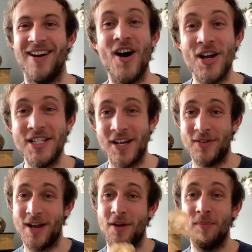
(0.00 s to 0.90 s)
I don't
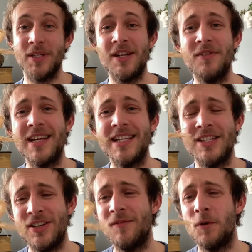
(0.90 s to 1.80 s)
know, but something as
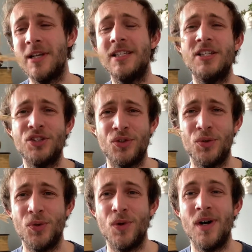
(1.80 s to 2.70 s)
simple as
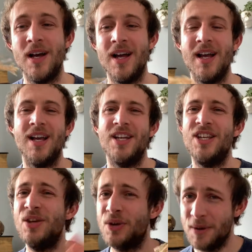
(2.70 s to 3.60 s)
straw.
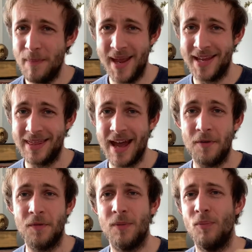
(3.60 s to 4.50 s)
You can make that
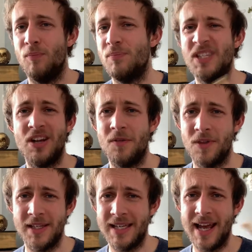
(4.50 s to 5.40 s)
from stuff
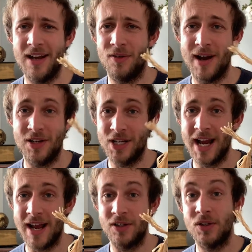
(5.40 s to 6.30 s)
that's laying around your
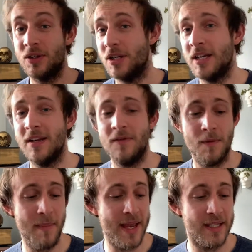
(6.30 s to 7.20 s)
house. You could even
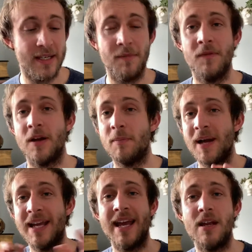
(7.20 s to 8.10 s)
make something by
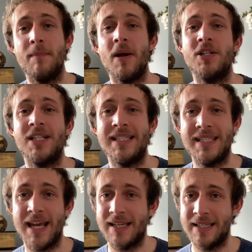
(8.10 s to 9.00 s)
getting a bunch of
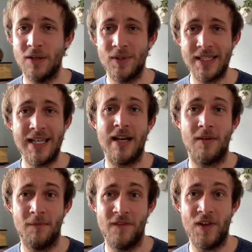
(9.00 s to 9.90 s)
sticks, little stick
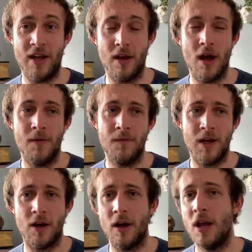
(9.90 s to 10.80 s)

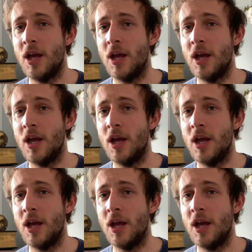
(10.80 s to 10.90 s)
figure.